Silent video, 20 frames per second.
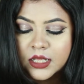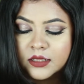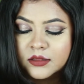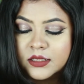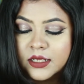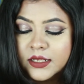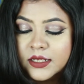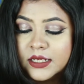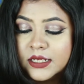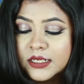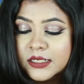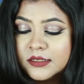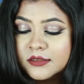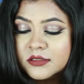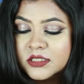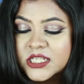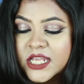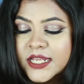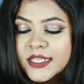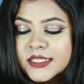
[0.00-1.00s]
the
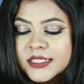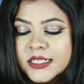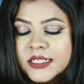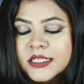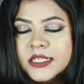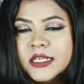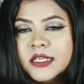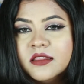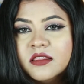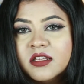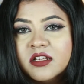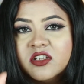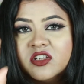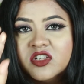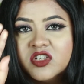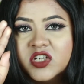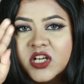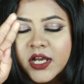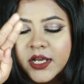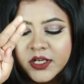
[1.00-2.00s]
intensity, the
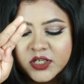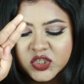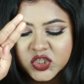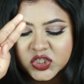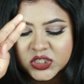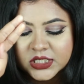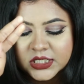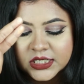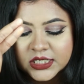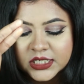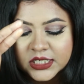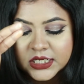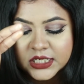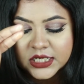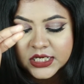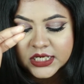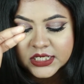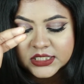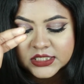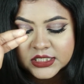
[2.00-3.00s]
touch,
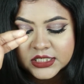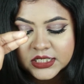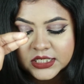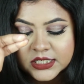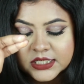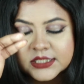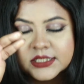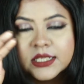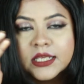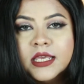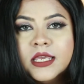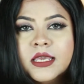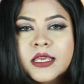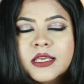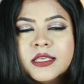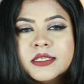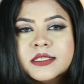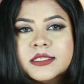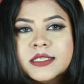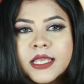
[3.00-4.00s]
it is
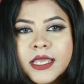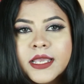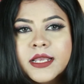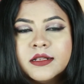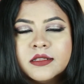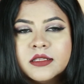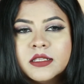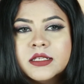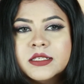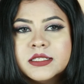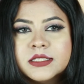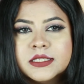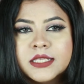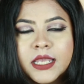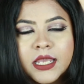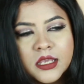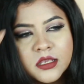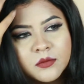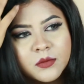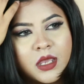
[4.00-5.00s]
exact the
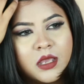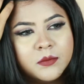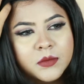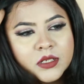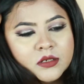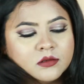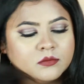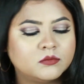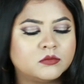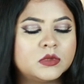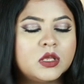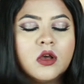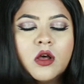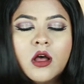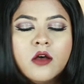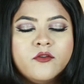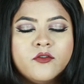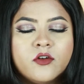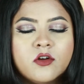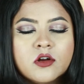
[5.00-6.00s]
same. I mean,
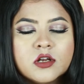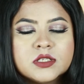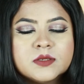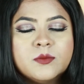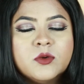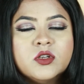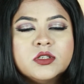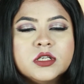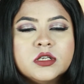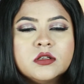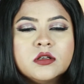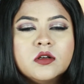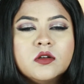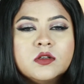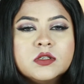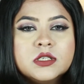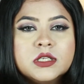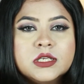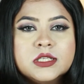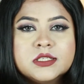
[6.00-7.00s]
of course Molten
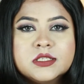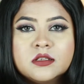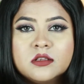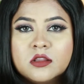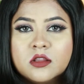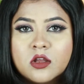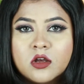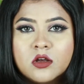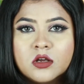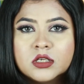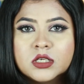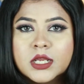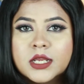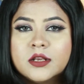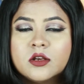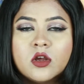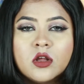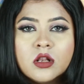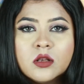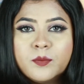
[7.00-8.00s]
Gold is not
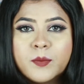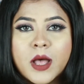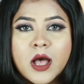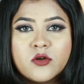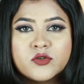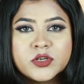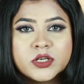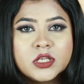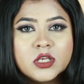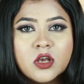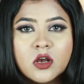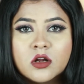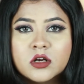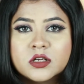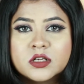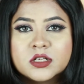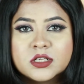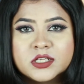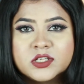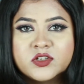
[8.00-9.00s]
at all powdery or
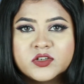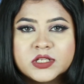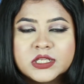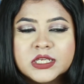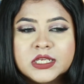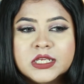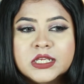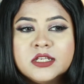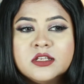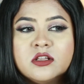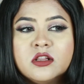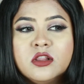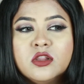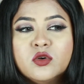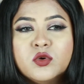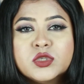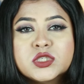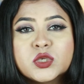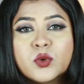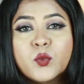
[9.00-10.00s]
glittery. It
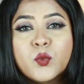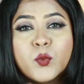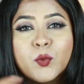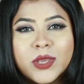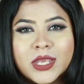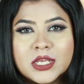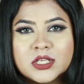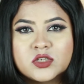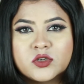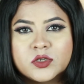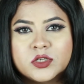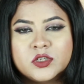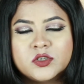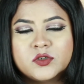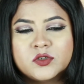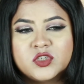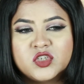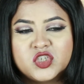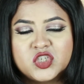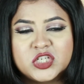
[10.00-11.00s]
looks wet on
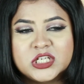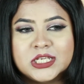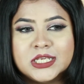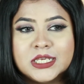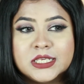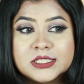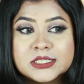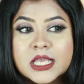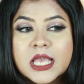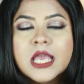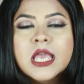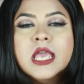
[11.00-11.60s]
your cheeks.